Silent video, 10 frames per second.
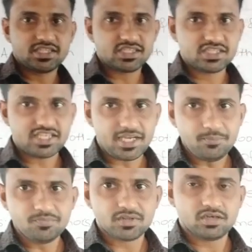is
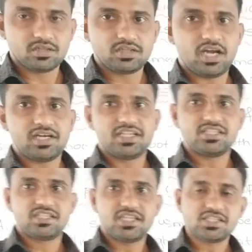same, the
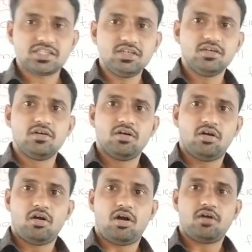distance
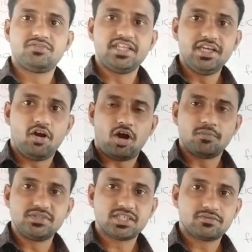of the
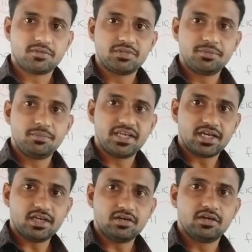object from the
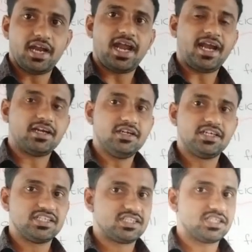mirror
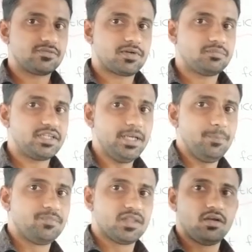and distance from the
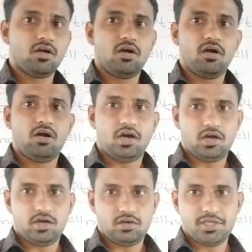
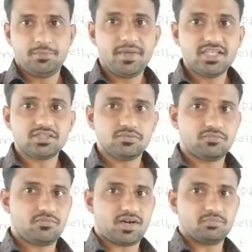image
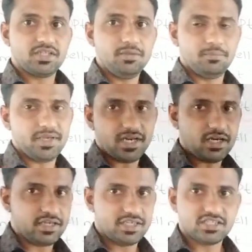from the
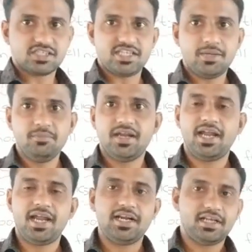mirror is
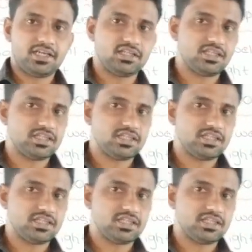same, and another